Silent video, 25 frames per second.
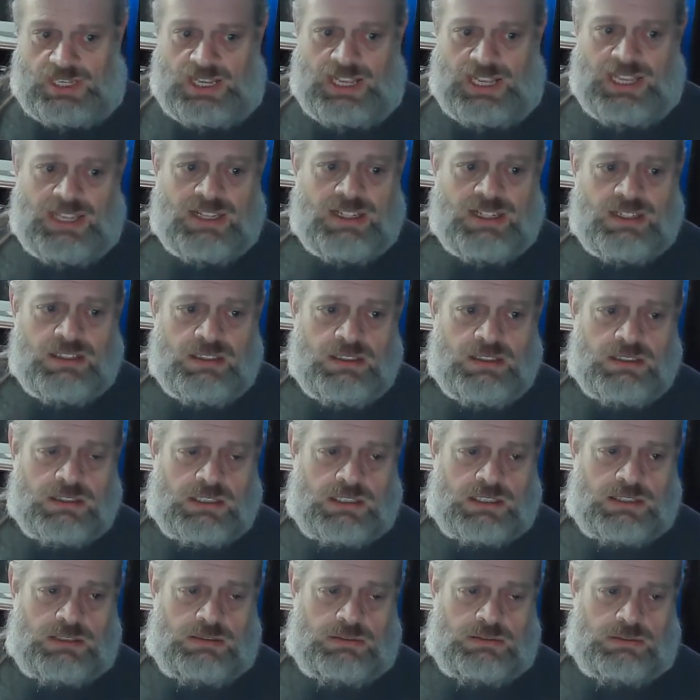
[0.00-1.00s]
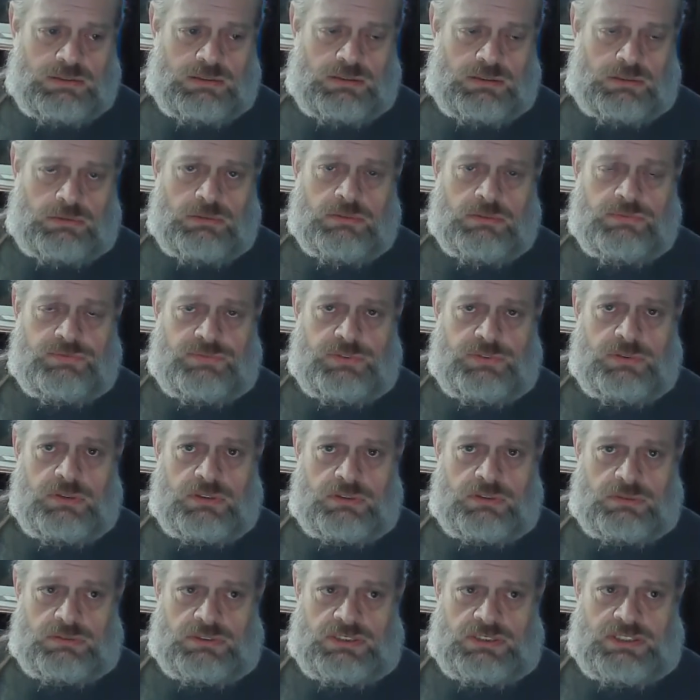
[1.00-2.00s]
Had a, you know, a few
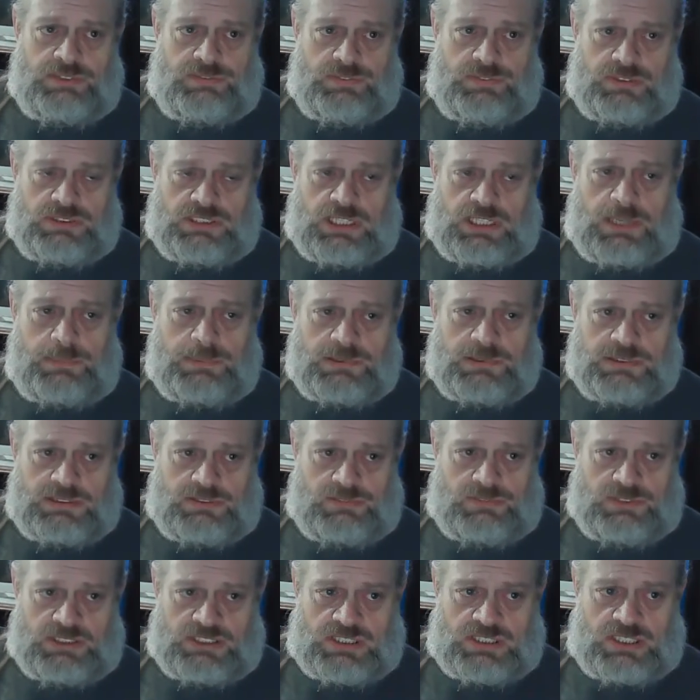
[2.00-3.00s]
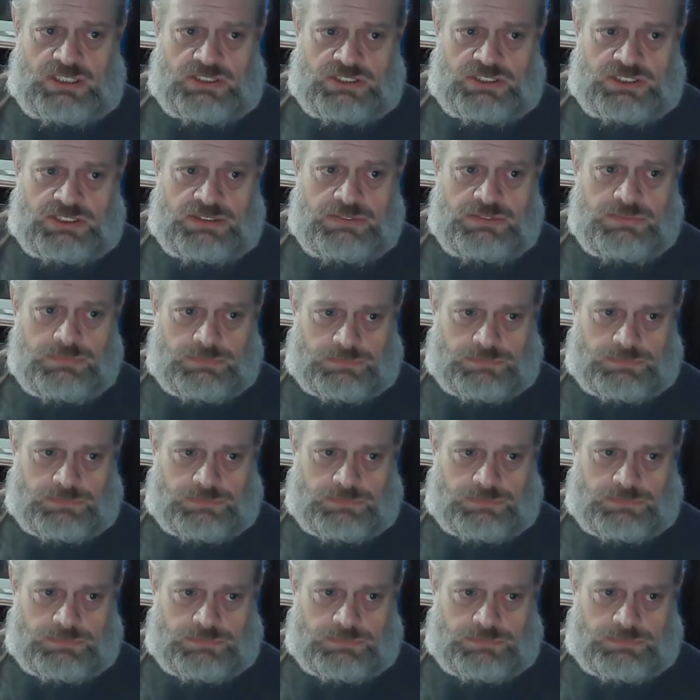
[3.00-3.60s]
little different topics of discussion